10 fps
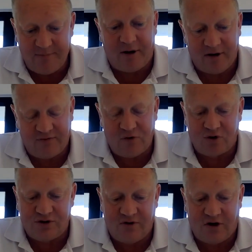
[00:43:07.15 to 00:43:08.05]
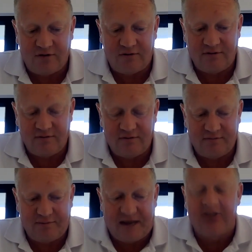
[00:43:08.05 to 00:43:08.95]
But of course, you've got to
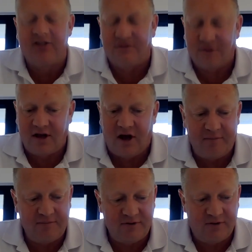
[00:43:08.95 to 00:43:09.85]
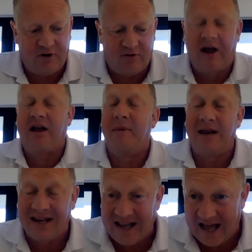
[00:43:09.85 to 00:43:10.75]
balance everything up. So I'm not
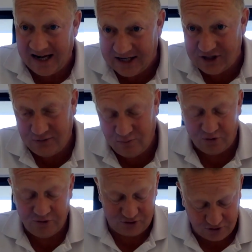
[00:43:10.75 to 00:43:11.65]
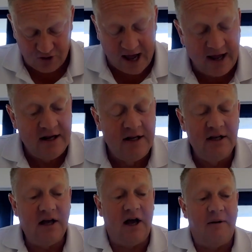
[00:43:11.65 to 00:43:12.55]
recommending that unless you want to do that.
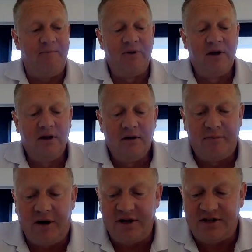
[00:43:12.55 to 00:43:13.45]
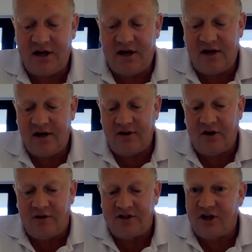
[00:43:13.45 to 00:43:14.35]
But
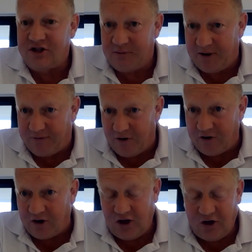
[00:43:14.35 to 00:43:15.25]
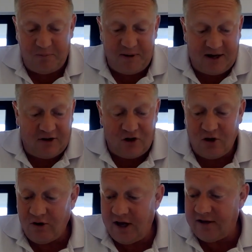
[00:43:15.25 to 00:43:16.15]
you know, it's nice to be at the front of the queue, pick the
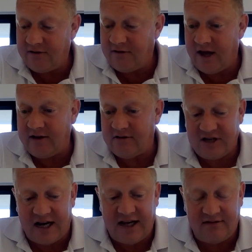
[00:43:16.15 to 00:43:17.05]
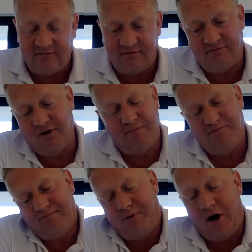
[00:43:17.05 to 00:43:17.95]
unit, and then sell it. You know,
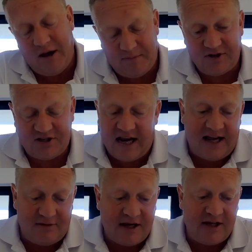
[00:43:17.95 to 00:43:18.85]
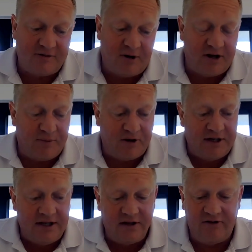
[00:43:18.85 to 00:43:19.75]
buy it, but sell it and make some money. But
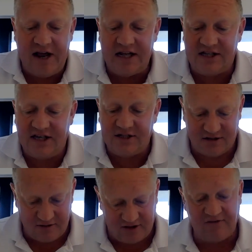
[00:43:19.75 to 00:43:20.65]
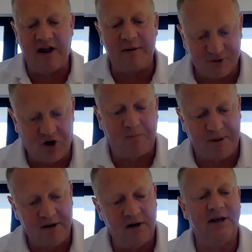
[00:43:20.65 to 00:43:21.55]
the reality is, developers are
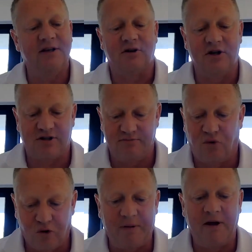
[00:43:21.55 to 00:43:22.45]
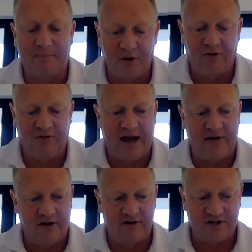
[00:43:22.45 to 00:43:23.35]
building. So there's more being built now
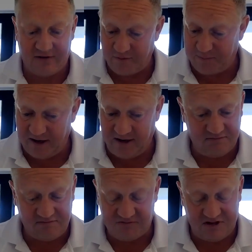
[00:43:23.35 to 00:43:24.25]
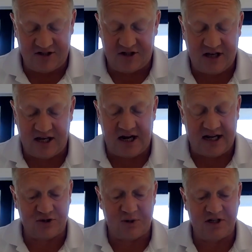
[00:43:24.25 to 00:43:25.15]
than there's ever been, as I say, in the
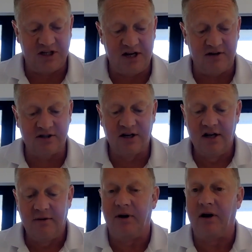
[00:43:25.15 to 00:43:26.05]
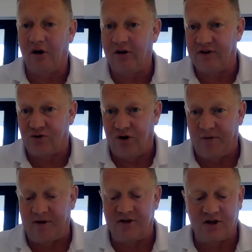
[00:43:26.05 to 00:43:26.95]
last 20 years. But a lot of it's already
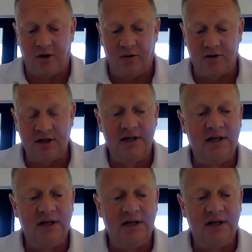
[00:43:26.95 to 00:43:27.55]
been sold.